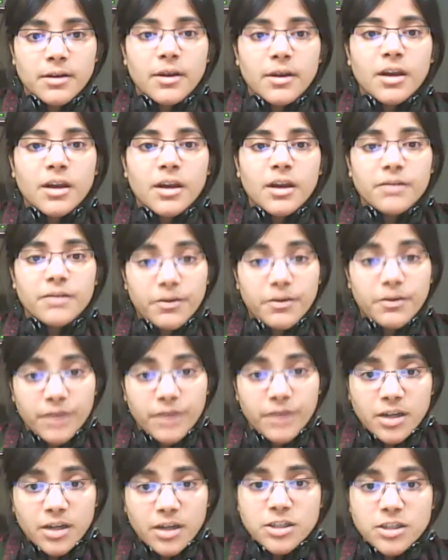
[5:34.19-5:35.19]
If the
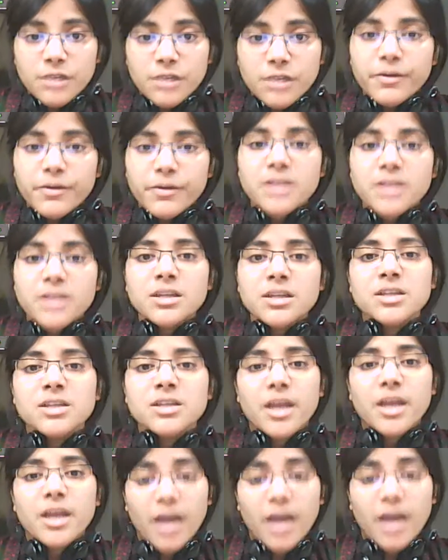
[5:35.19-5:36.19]
fitted surface is
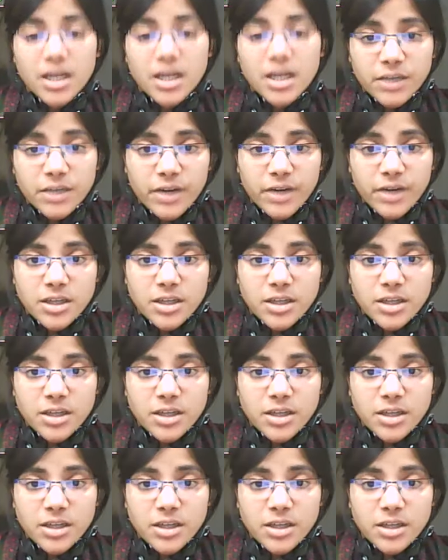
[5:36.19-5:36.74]
an adequate